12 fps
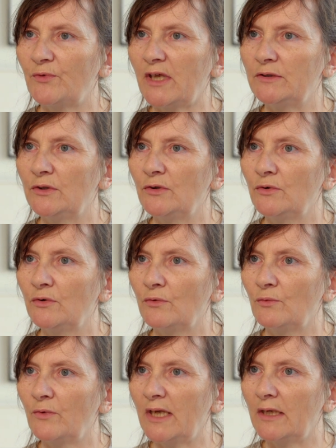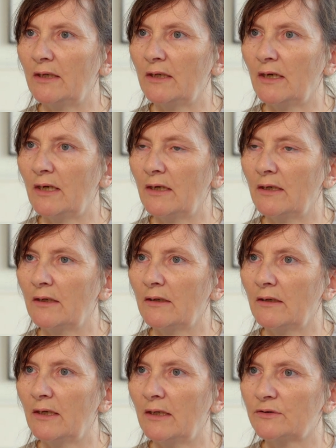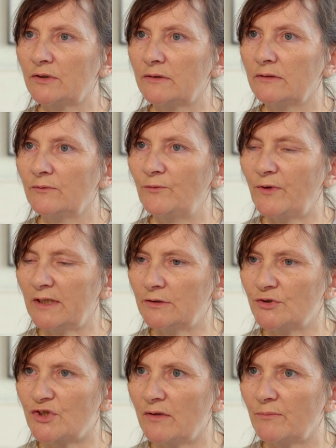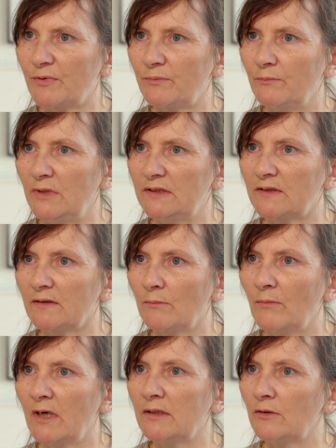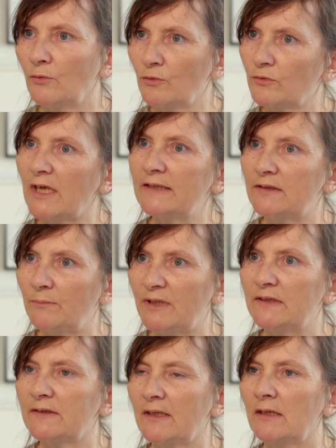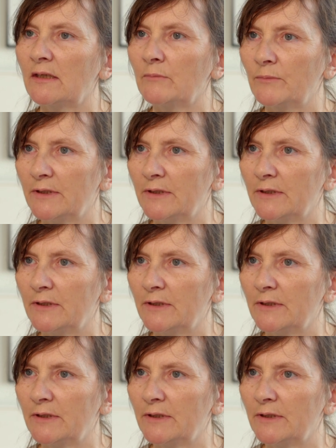a venue where a fellowship meeting might already be taking